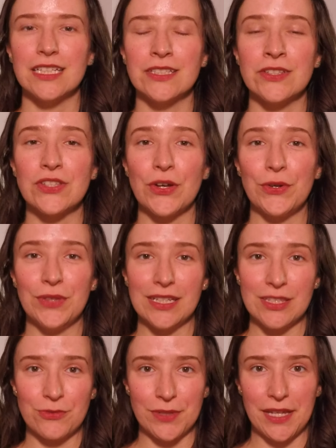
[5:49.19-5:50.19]
So
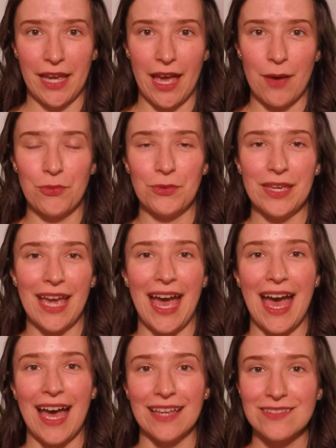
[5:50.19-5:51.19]
let's recap. We
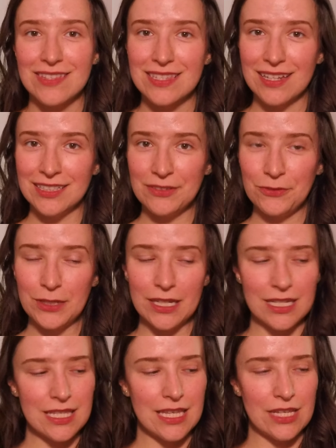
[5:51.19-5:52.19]
had the Sun and
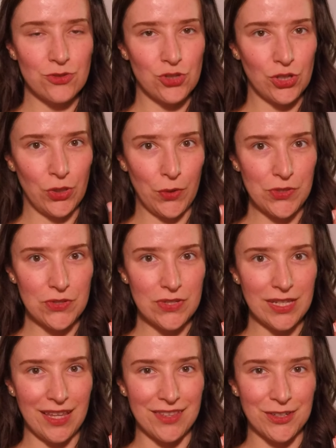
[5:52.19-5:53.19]
Venus inching closer
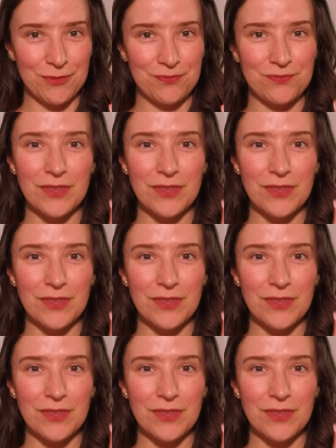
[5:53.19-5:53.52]
together.